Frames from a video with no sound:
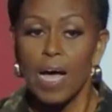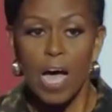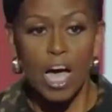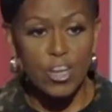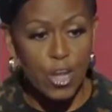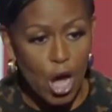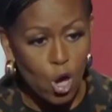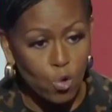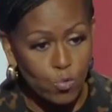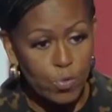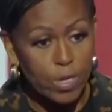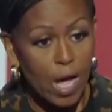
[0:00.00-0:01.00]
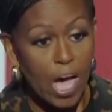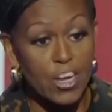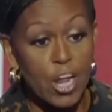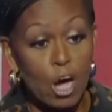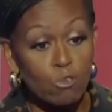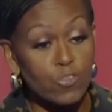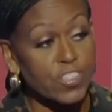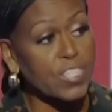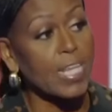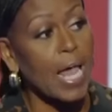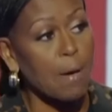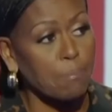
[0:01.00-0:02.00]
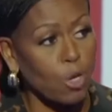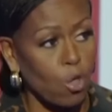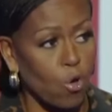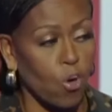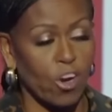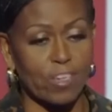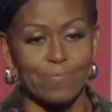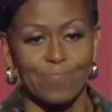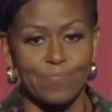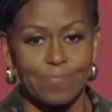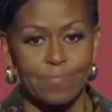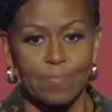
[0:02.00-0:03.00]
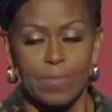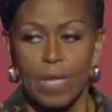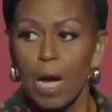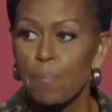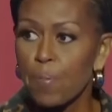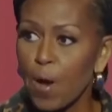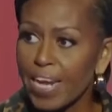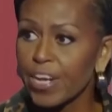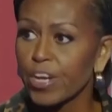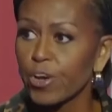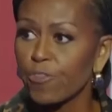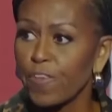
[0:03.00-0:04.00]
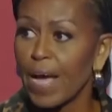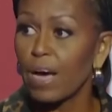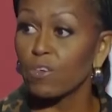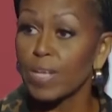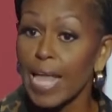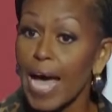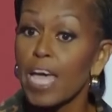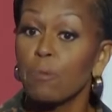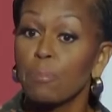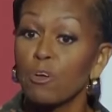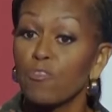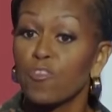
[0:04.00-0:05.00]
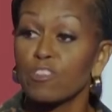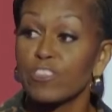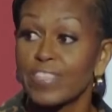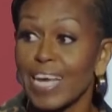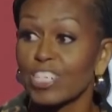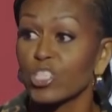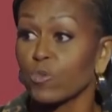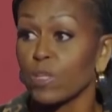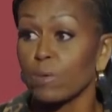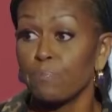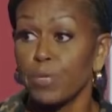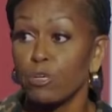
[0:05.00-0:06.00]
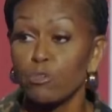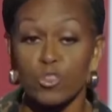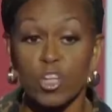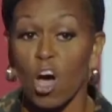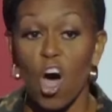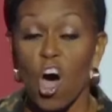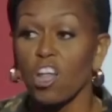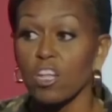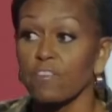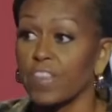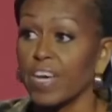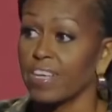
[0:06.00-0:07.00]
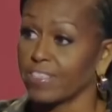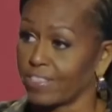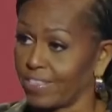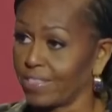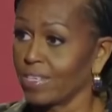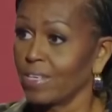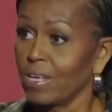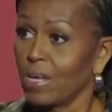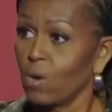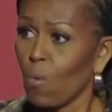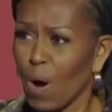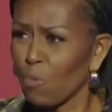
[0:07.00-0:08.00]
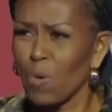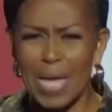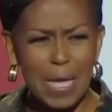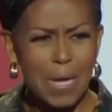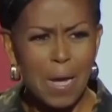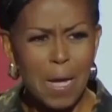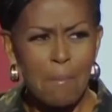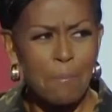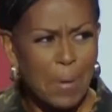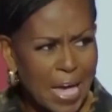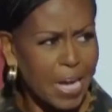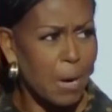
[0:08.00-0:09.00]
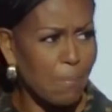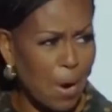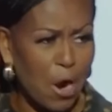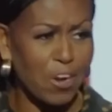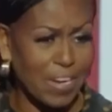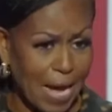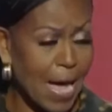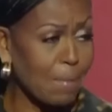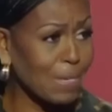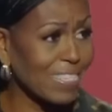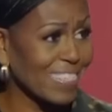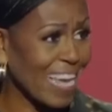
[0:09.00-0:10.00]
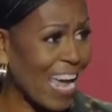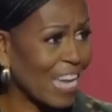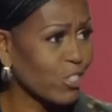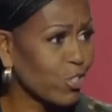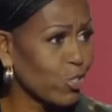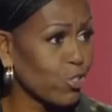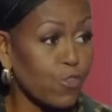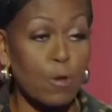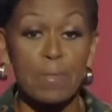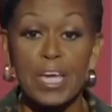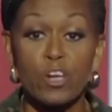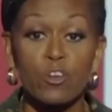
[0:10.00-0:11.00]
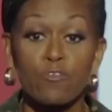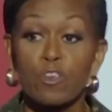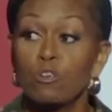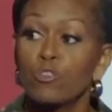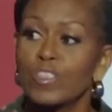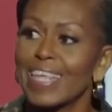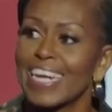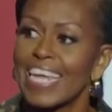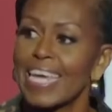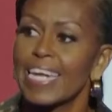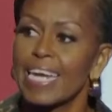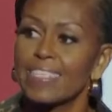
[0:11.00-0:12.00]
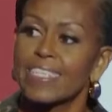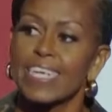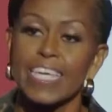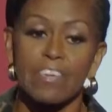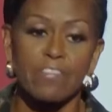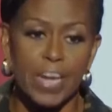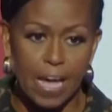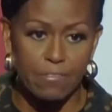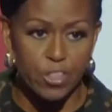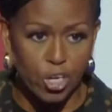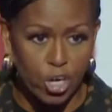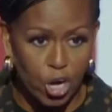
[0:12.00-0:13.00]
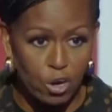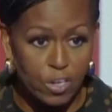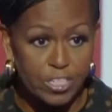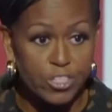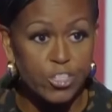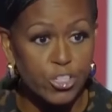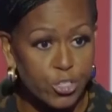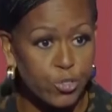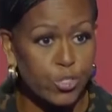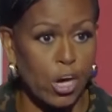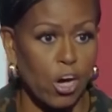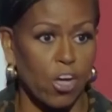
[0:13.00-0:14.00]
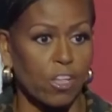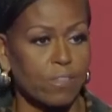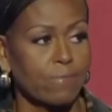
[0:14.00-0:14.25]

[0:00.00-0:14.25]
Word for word: a known, a known slumlord, a predator found liable for sexual abuse, all of this while we pick apart Kamala's answers from interviews that he doesn't even have the courage to do, y'all.